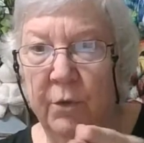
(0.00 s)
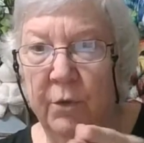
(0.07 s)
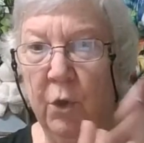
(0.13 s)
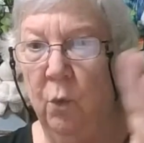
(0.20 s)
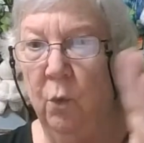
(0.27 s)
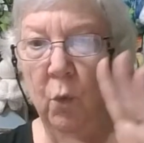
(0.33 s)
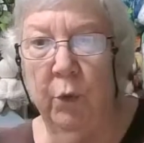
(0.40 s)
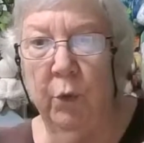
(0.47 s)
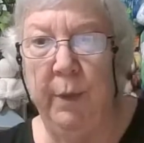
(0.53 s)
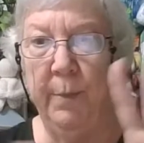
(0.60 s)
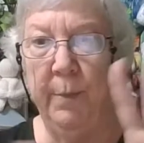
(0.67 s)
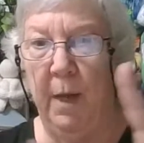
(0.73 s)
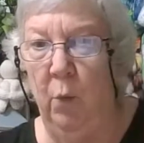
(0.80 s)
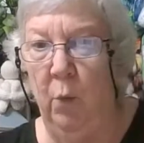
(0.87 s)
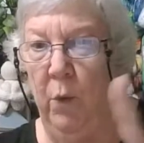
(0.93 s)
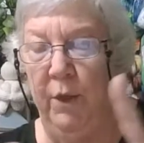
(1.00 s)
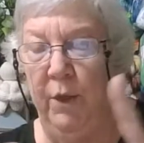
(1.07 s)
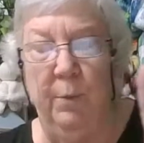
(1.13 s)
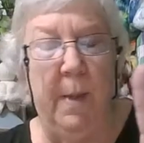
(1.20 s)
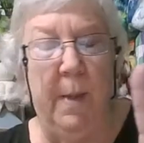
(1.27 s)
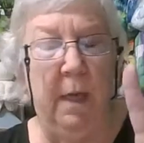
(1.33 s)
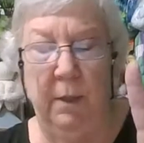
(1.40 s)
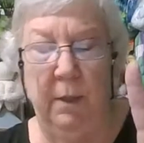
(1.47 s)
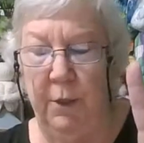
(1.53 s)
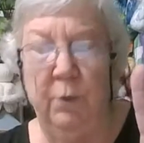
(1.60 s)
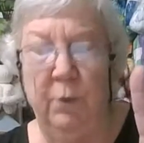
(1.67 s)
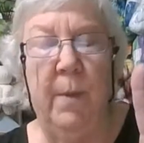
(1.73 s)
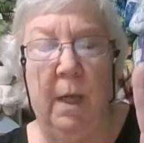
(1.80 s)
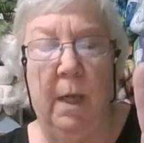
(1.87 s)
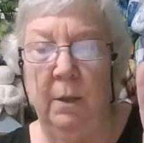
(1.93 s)
don't worry about when you mail it.
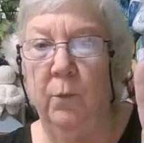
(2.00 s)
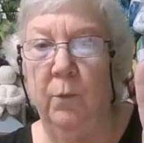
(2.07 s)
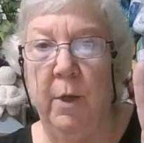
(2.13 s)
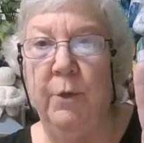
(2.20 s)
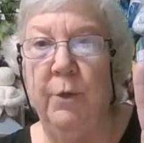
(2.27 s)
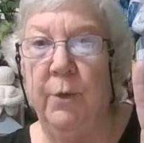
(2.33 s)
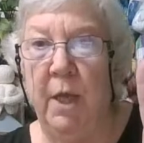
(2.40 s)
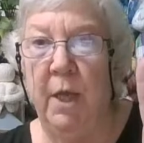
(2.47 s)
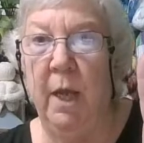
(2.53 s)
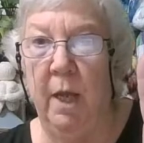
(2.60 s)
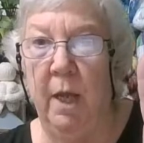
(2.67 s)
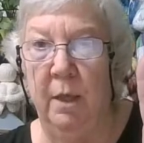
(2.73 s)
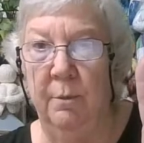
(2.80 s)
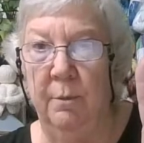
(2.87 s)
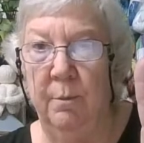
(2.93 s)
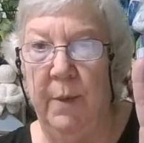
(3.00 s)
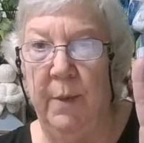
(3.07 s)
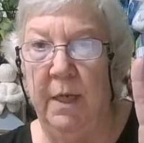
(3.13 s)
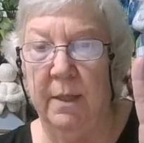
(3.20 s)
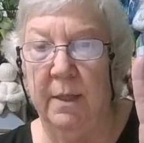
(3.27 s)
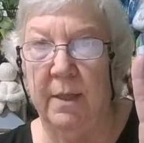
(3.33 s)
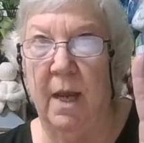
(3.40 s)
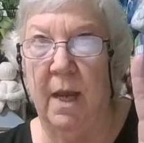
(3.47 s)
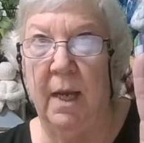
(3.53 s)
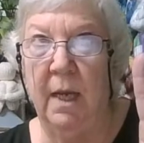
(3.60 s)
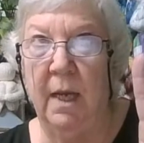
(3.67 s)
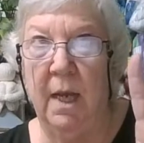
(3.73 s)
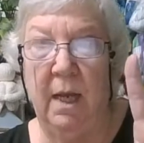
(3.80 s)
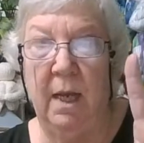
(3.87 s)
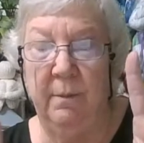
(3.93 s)
You mail it when you can, because
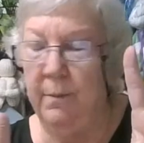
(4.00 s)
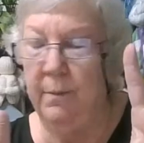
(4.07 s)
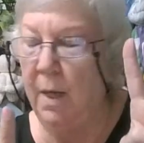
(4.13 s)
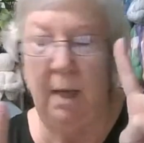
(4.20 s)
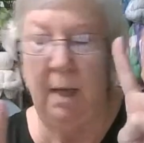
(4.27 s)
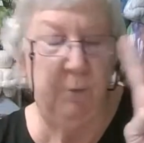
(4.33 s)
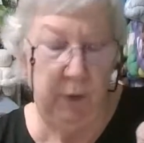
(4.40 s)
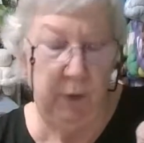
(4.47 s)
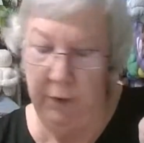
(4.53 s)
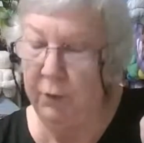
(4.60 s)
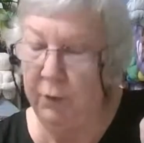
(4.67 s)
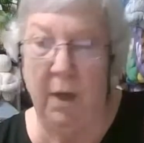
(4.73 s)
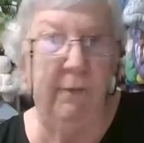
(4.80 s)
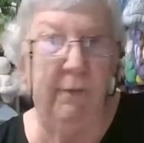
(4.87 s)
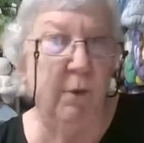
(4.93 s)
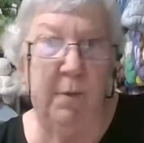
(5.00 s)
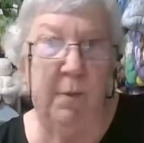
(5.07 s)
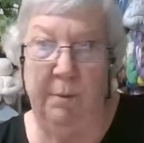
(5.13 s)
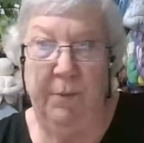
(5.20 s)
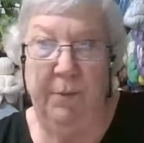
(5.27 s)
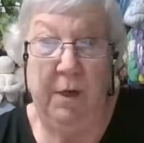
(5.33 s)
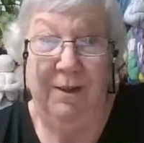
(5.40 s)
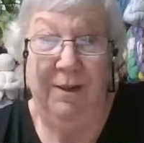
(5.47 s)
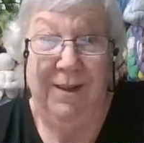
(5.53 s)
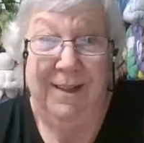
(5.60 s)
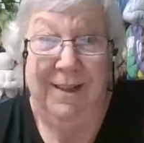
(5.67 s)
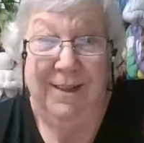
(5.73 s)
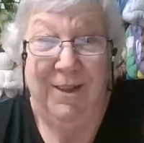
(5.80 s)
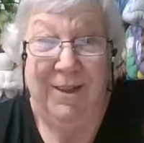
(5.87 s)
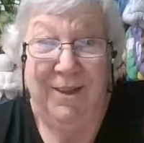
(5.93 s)
I'm going to drive them up there.
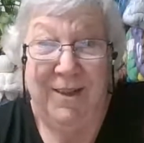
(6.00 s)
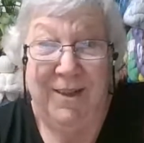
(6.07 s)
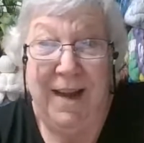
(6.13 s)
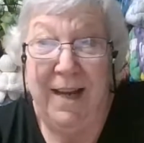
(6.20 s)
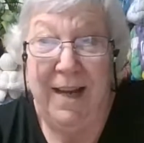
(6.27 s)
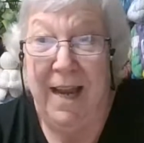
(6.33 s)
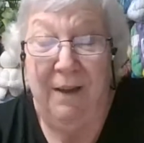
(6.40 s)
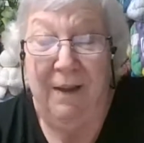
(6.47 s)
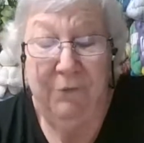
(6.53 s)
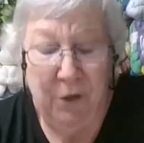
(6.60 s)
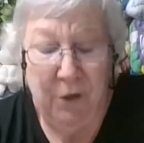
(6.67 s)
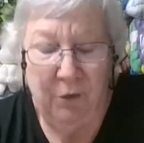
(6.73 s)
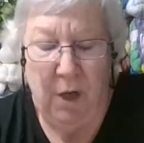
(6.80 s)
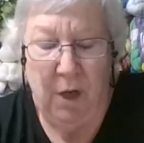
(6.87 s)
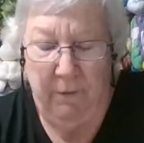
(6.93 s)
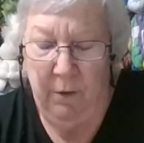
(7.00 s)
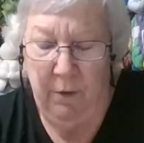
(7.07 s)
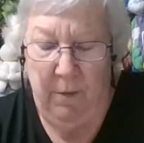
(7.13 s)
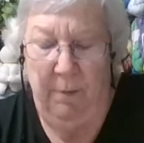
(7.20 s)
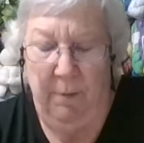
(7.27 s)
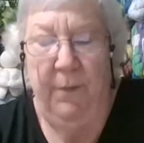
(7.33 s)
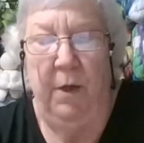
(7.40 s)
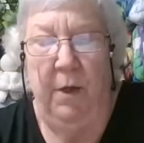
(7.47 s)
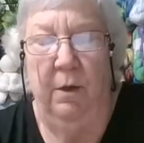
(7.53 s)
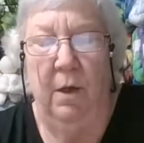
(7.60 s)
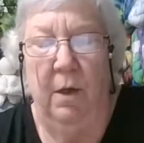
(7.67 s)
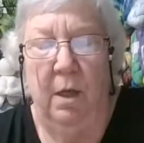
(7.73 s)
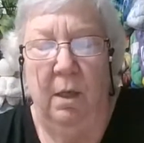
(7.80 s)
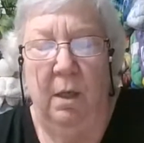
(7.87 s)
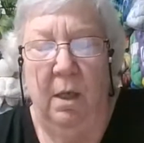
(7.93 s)
It's just I have to drive them up there.
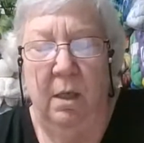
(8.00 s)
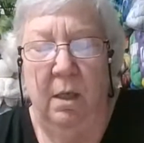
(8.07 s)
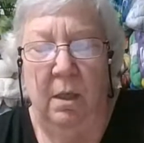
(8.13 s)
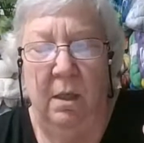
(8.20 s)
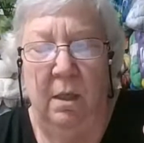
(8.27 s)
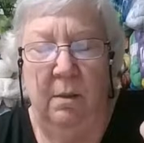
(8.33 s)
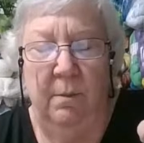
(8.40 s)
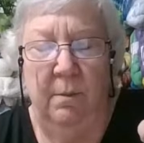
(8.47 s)
Uh,